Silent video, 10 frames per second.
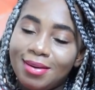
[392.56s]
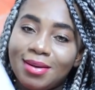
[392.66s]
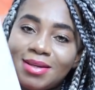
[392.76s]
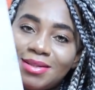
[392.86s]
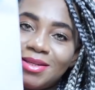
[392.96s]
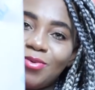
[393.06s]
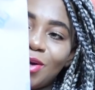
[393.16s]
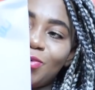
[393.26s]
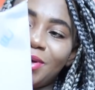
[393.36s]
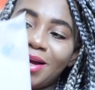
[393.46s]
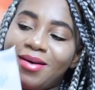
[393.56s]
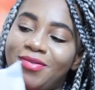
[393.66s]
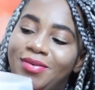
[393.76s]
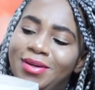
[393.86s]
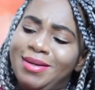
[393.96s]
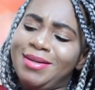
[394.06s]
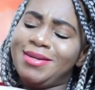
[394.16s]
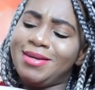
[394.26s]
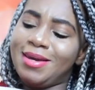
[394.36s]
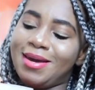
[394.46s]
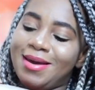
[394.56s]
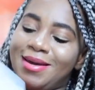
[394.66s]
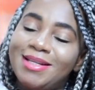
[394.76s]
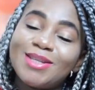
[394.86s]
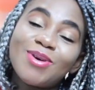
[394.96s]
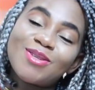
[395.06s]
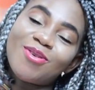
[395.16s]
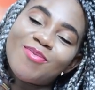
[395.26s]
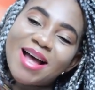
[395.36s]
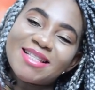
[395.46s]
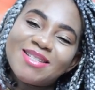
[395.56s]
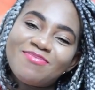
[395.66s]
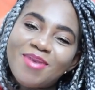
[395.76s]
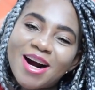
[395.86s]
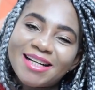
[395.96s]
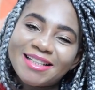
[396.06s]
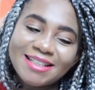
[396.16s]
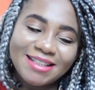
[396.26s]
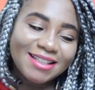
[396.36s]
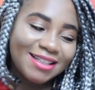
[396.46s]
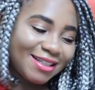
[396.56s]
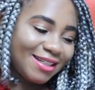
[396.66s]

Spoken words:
Let's see what we have in here. This was from Auntie Marlene.